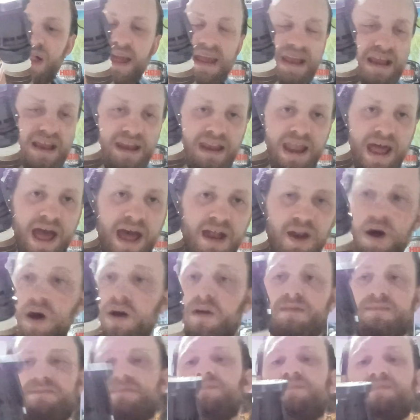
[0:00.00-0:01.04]
in that,
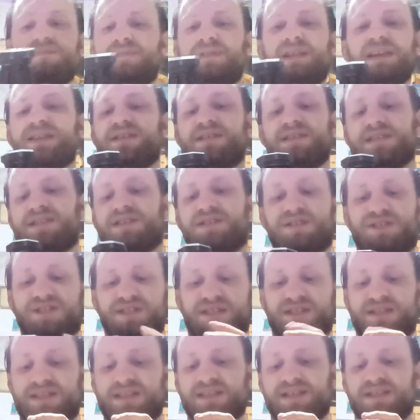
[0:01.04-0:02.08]
this is
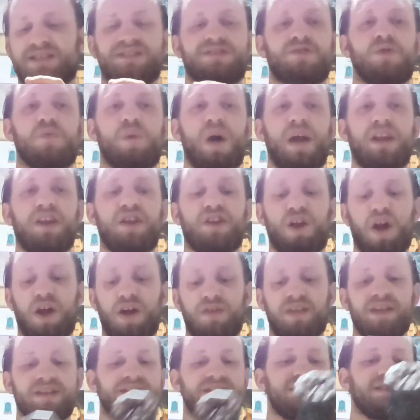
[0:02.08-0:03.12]
just this is the way to go.
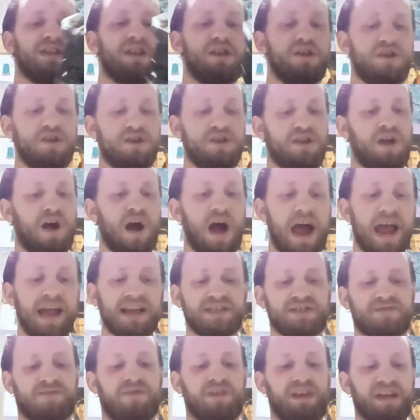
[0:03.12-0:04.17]
This is a
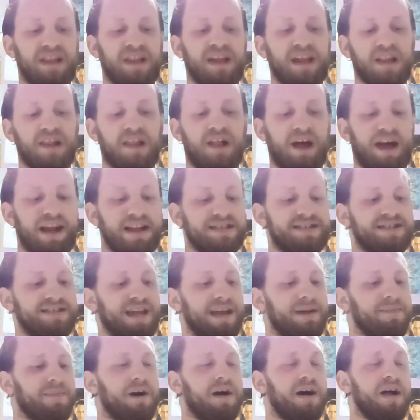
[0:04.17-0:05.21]
nice feeling
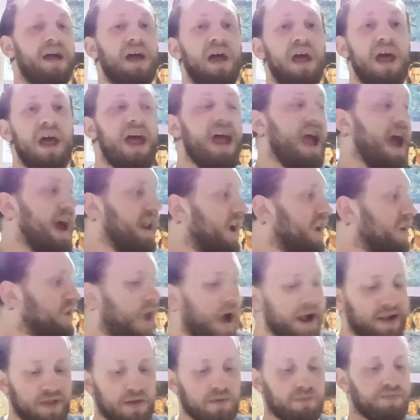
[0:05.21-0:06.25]
lightsaber, and
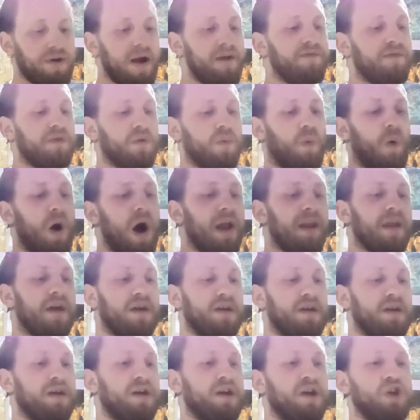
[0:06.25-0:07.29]
unlike the Revan one,
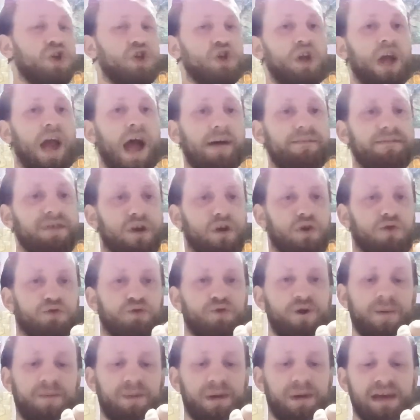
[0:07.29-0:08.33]
you have a
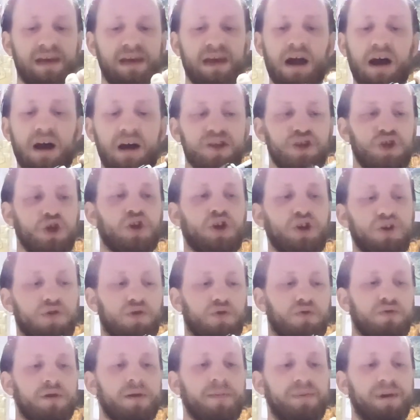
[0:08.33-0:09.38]
grip here. You can
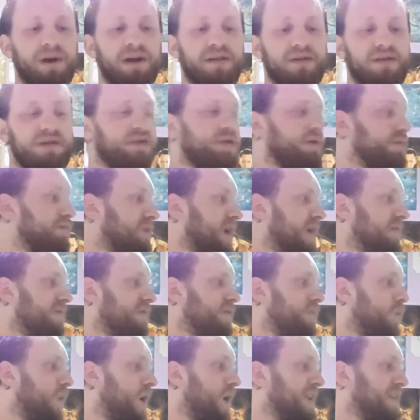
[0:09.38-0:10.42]
grip it. The
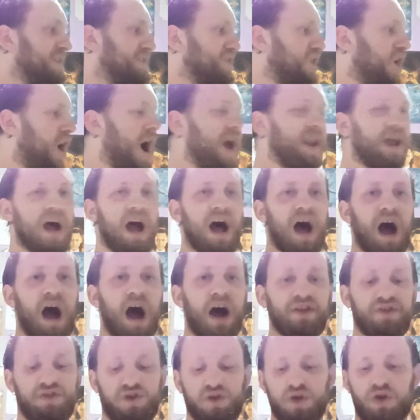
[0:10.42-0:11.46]
Revan one, it's kind of
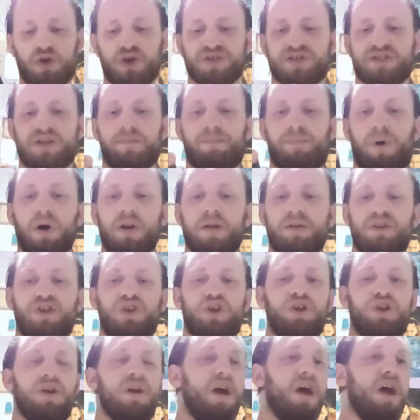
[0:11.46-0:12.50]
hard to because the bottom,
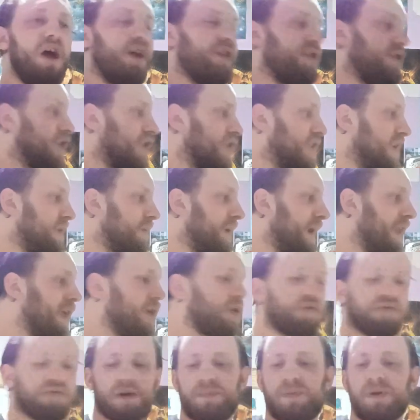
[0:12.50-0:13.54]
you, the only way to
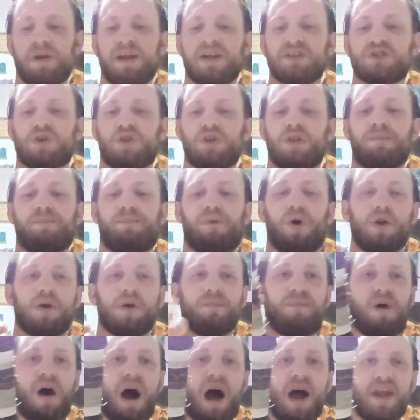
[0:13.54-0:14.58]
grip it is on the bottom
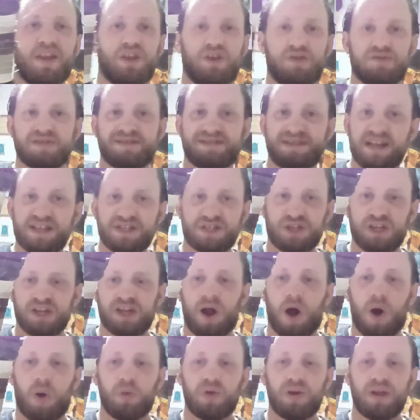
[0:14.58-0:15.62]
part, and you're essentially
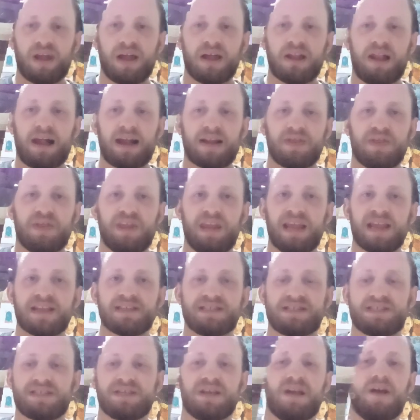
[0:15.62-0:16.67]
holding it like
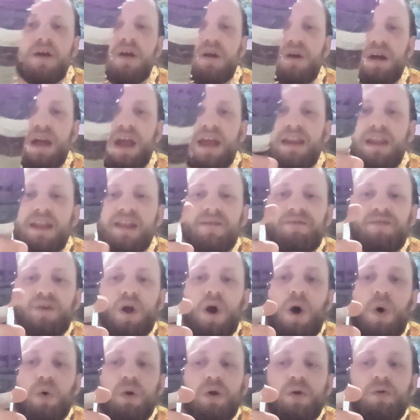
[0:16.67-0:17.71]
this. And then if you
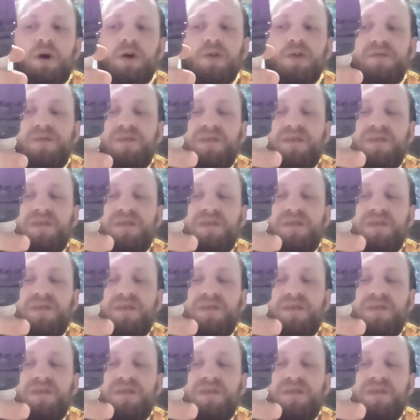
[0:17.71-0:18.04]
hold it over the